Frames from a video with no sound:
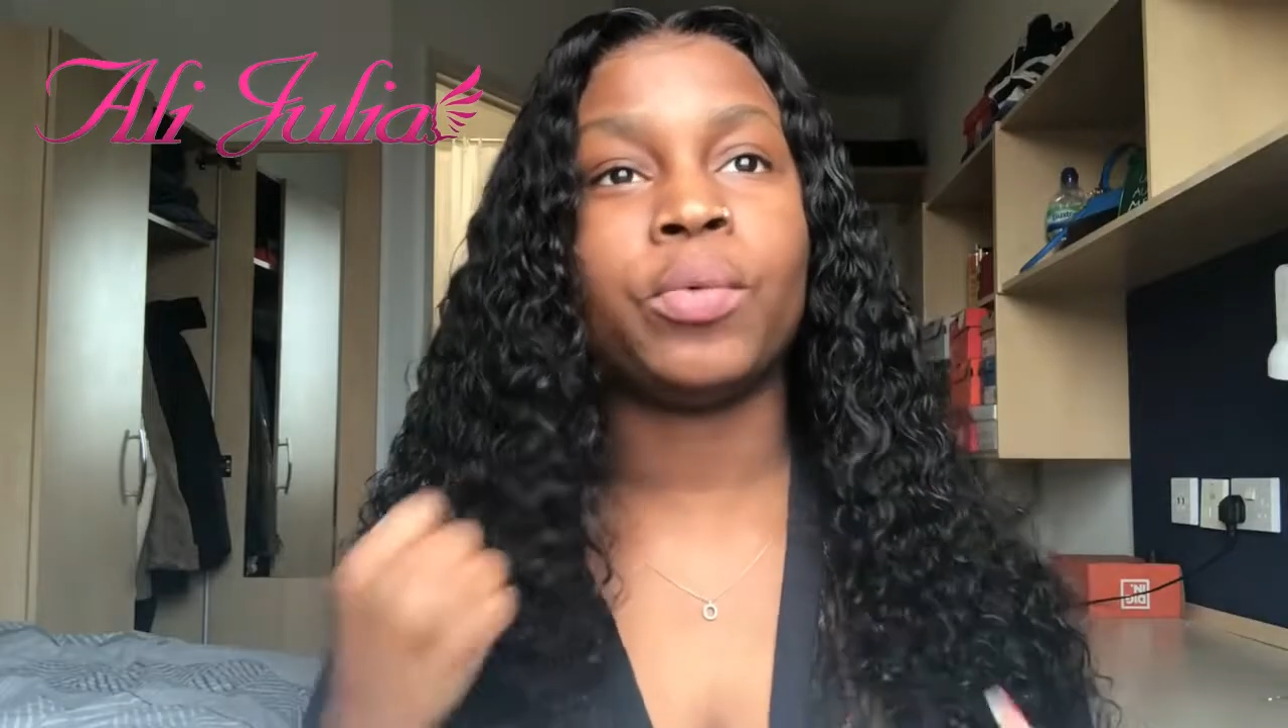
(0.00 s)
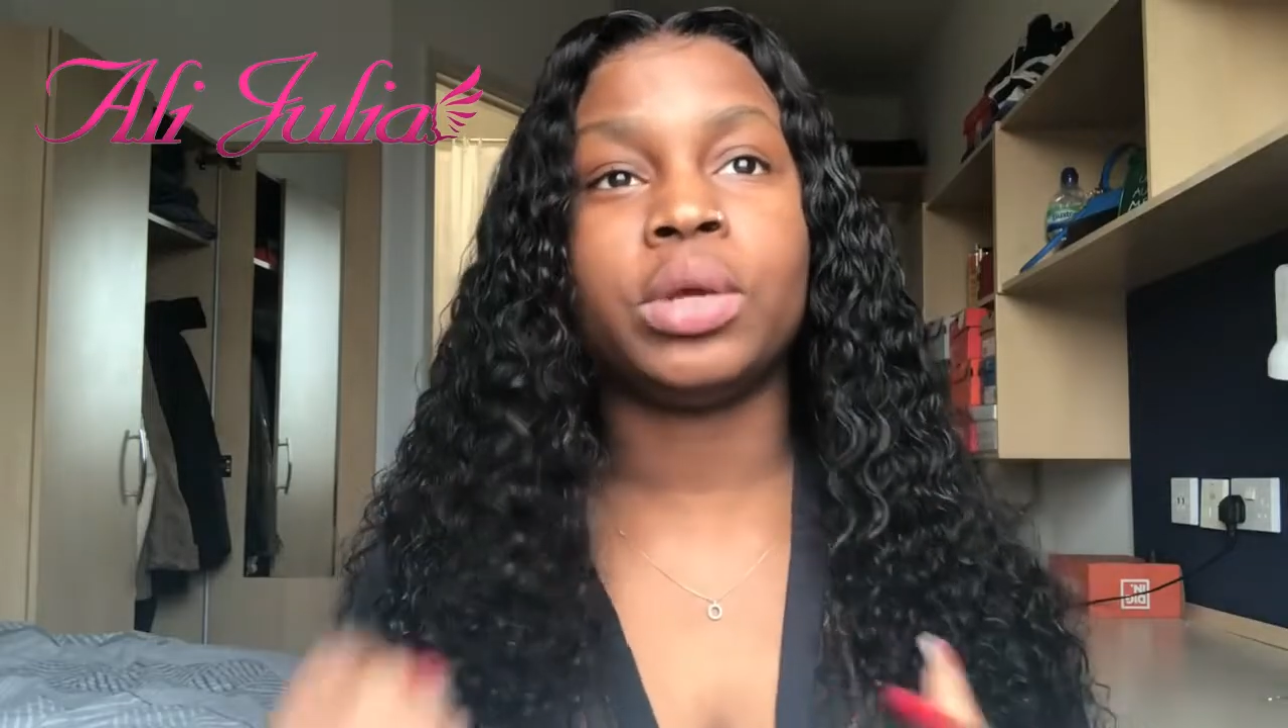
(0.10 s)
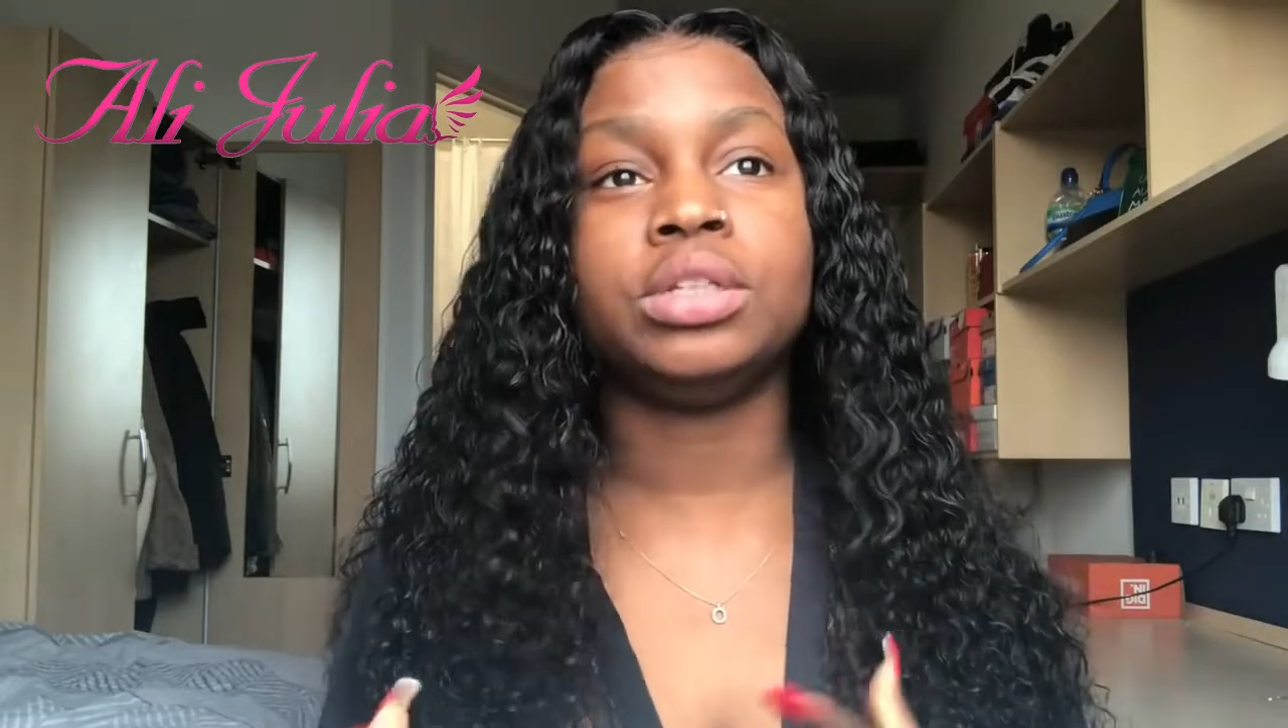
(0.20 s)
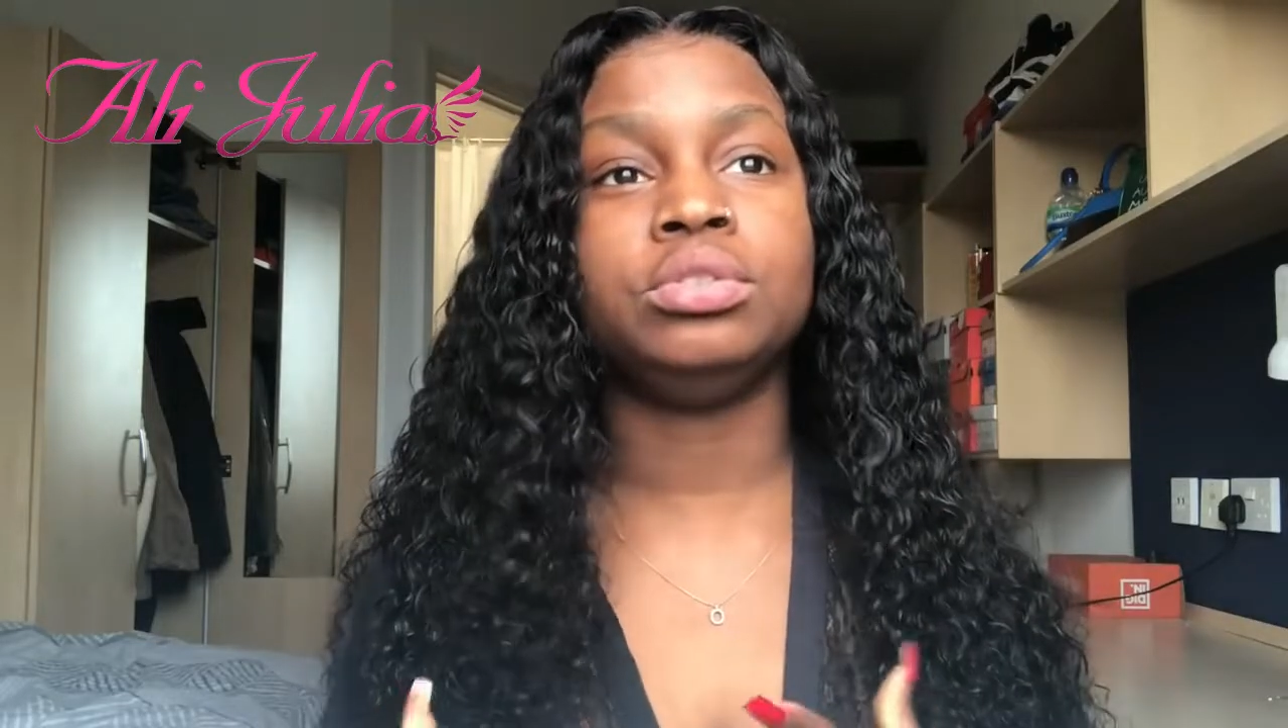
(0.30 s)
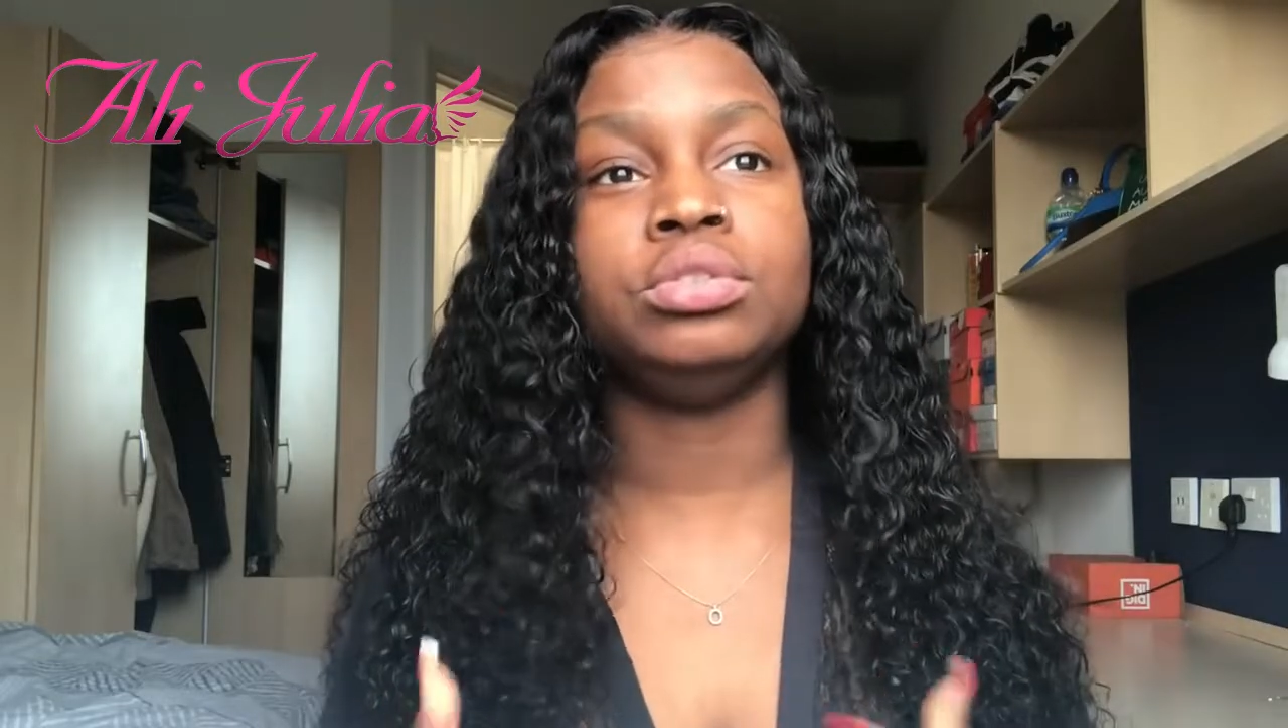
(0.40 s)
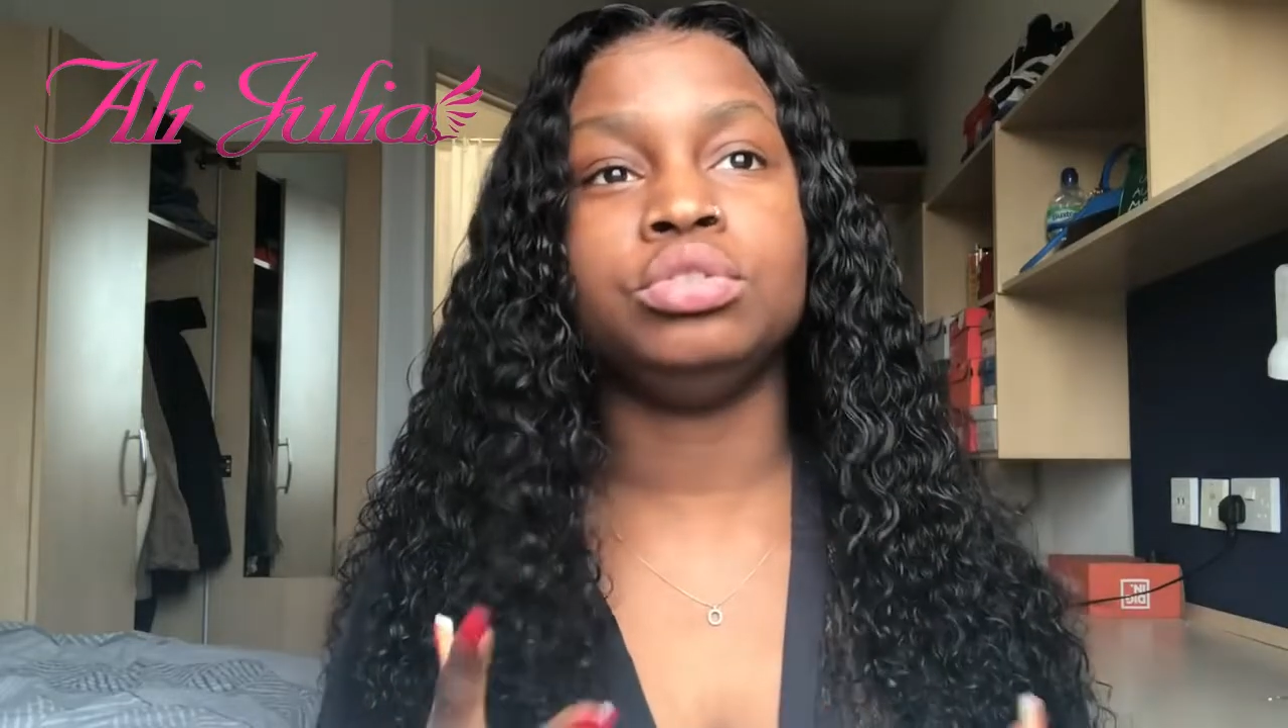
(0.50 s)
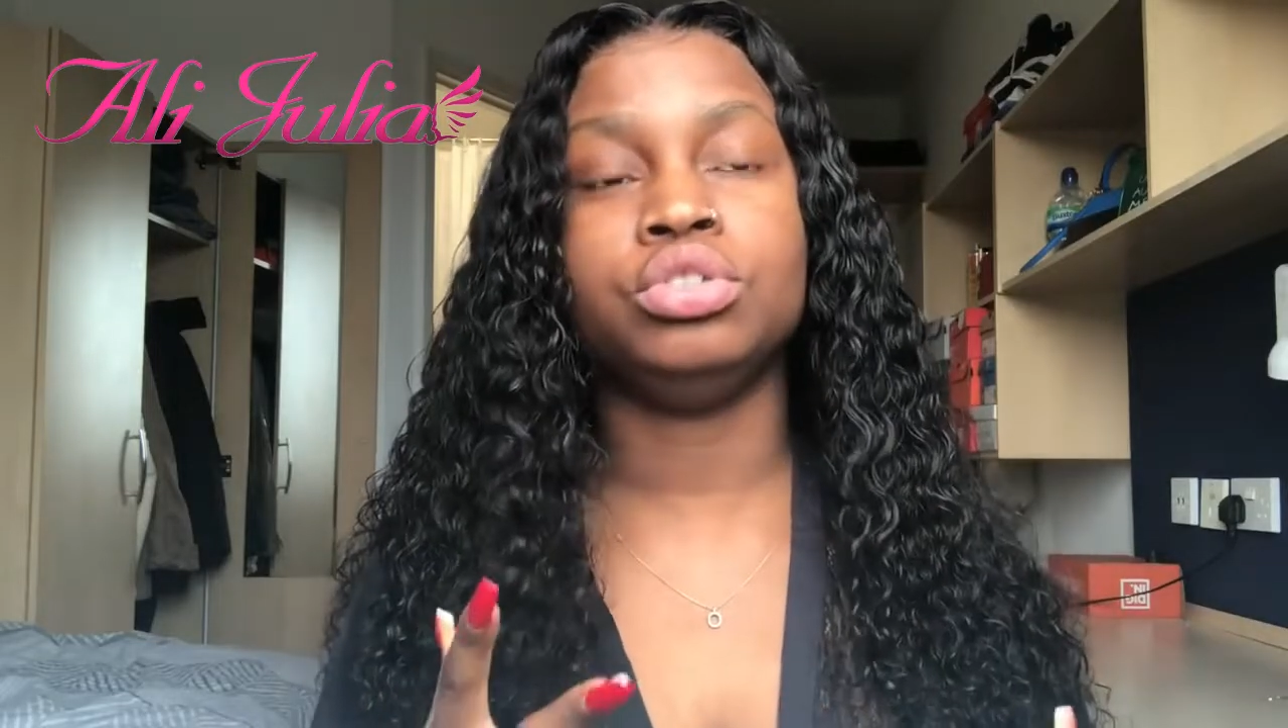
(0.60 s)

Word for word: when